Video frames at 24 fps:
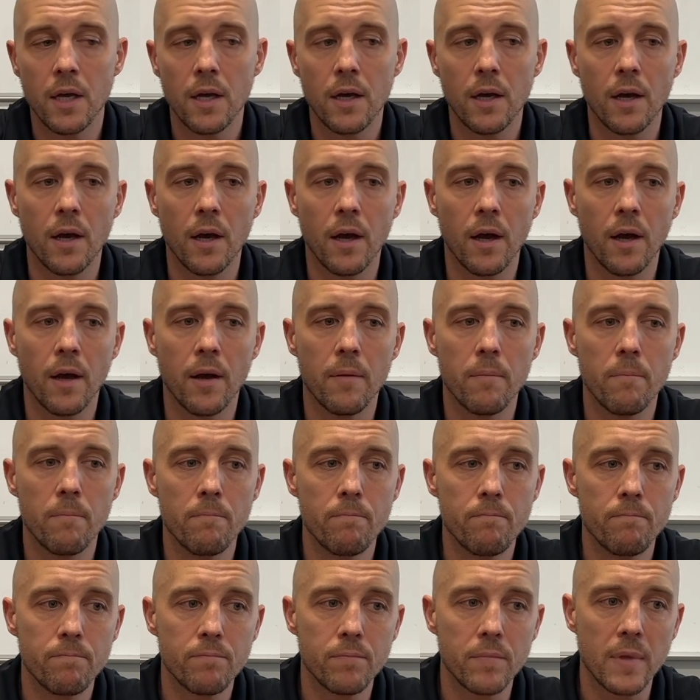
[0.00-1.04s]
Um,
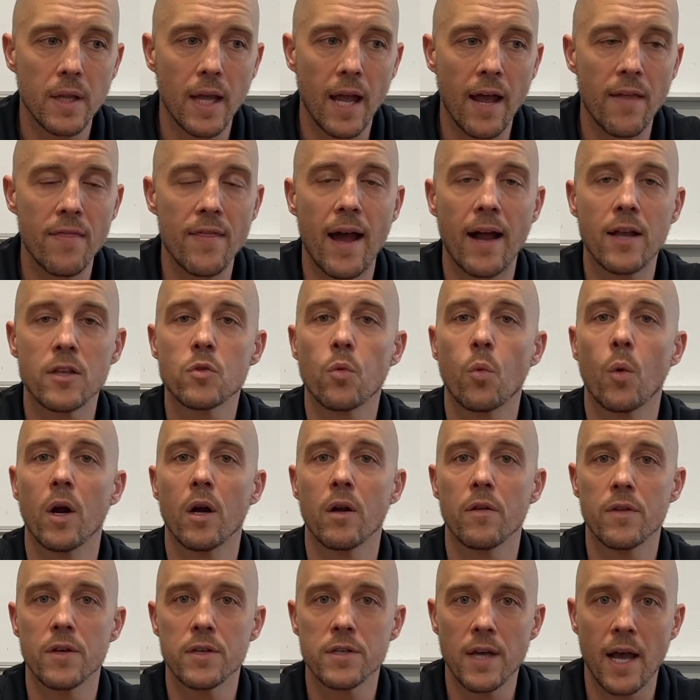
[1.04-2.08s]
and that's where
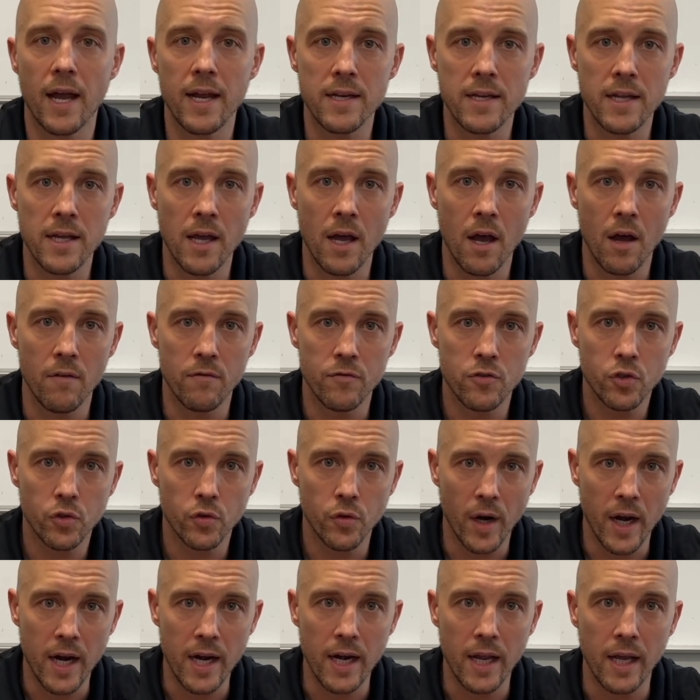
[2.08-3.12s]
this idea of
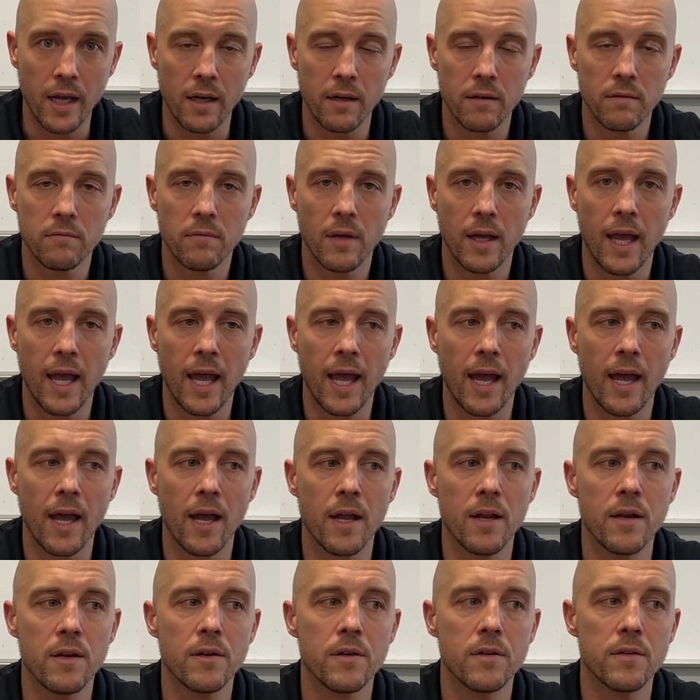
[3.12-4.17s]
training
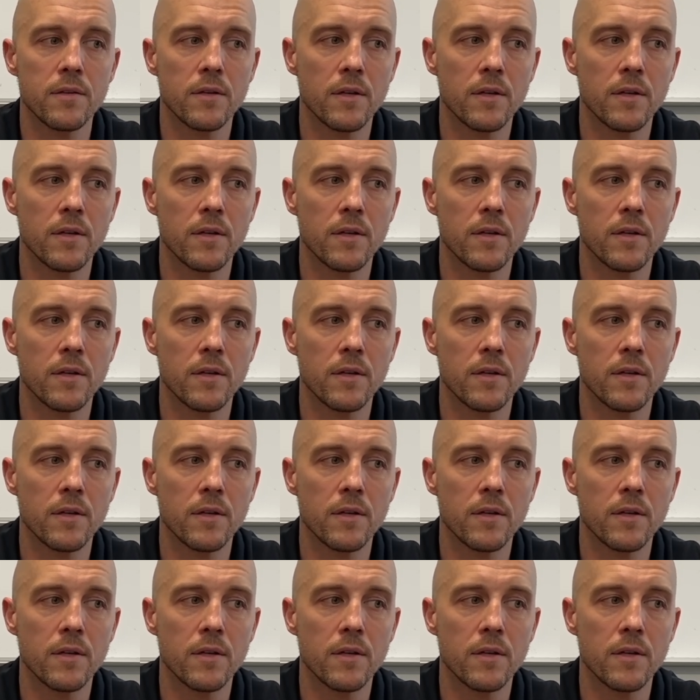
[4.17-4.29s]
and